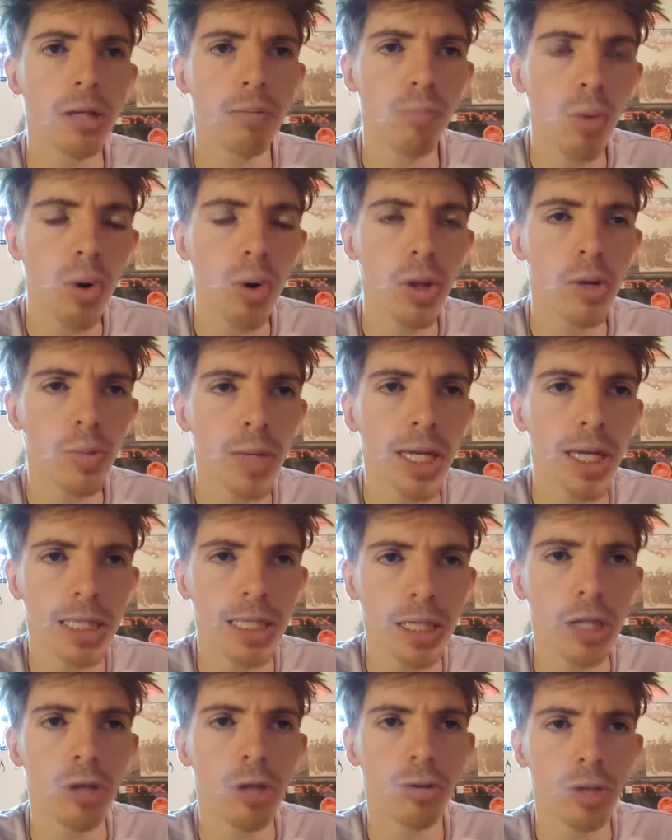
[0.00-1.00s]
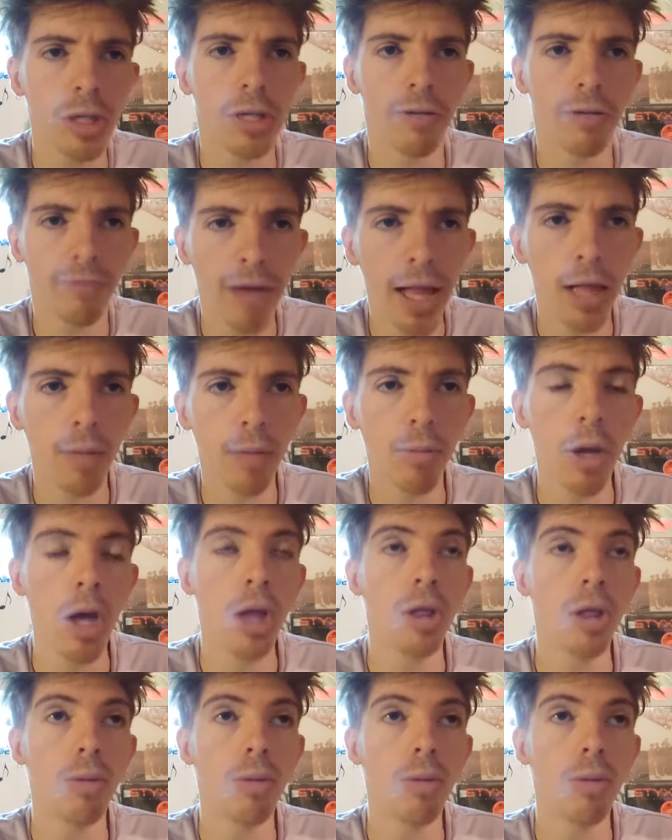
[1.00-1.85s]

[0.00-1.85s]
the more that we continue to develop,